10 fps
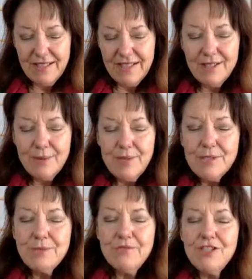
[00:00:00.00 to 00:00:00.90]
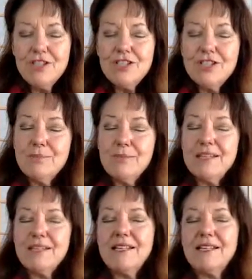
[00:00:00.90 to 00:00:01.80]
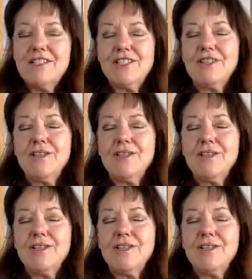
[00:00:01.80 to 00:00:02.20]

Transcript: So as we finish this meditation,